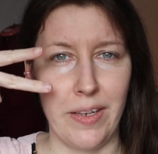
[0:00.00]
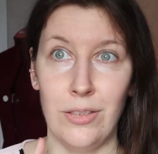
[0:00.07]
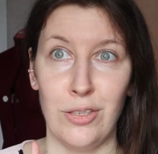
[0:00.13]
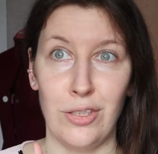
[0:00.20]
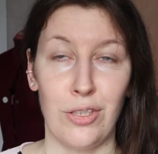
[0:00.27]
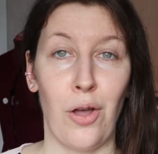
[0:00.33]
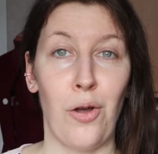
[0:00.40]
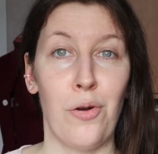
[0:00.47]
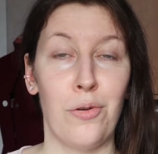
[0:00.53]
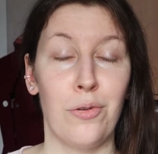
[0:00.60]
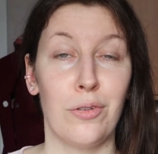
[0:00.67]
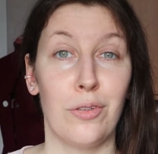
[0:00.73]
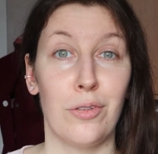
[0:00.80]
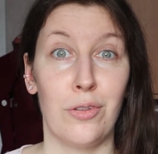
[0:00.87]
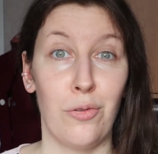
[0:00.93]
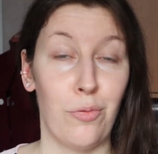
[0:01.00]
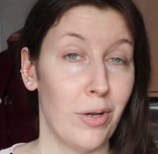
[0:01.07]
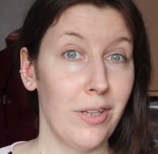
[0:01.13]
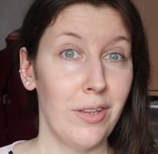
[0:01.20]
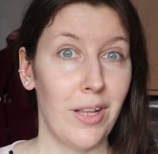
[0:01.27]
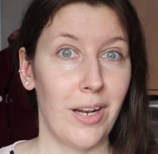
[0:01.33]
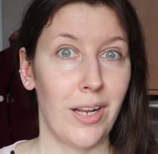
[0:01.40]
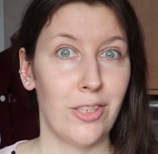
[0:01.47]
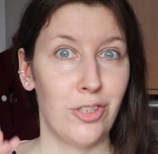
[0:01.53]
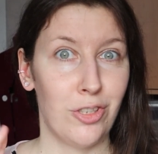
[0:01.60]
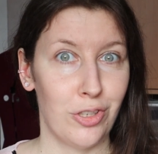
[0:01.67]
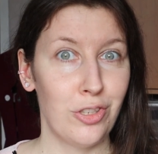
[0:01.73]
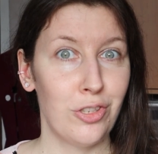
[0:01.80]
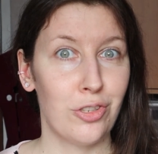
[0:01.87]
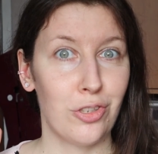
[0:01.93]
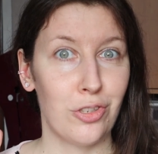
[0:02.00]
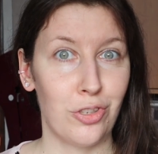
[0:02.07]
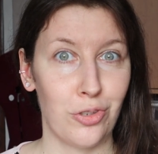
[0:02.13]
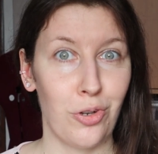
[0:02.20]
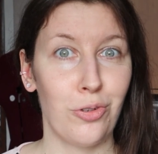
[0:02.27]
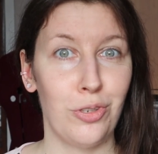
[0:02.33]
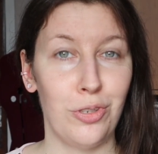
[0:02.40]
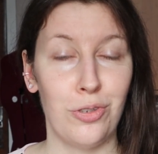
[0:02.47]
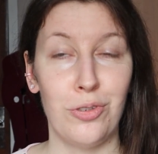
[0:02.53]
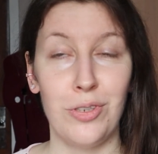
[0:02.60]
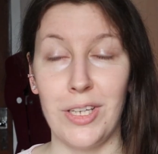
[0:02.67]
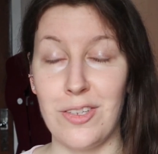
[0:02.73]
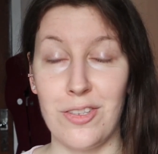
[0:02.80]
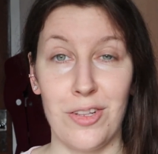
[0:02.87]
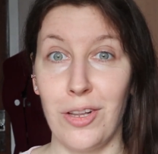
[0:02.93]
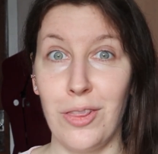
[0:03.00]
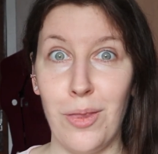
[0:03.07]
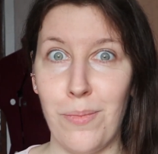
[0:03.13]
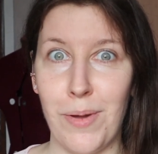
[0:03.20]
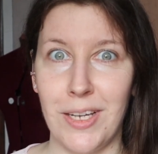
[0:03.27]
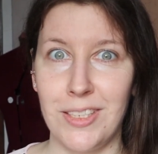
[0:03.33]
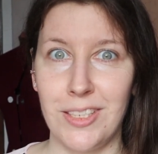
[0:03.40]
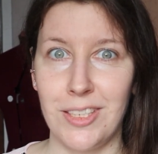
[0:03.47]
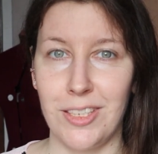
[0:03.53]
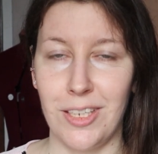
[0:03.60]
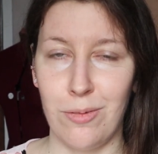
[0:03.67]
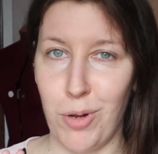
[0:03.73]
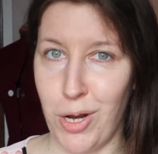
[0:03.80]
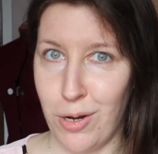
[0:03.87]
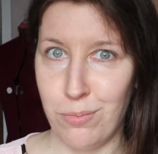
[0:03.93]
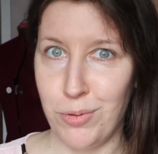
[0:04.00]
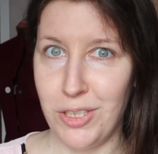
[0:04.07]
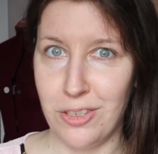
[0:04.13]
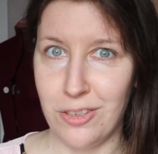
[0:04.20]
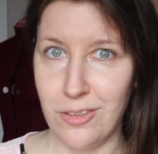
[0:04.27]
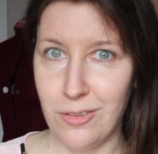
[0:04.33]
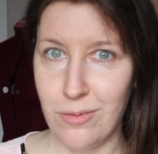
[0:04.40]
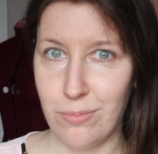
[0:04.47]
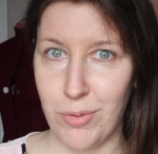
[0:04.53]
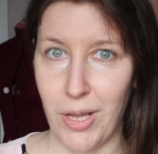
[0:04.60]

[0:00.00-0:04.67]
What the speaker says: So the one that I just showed you is not the best, in my opinion,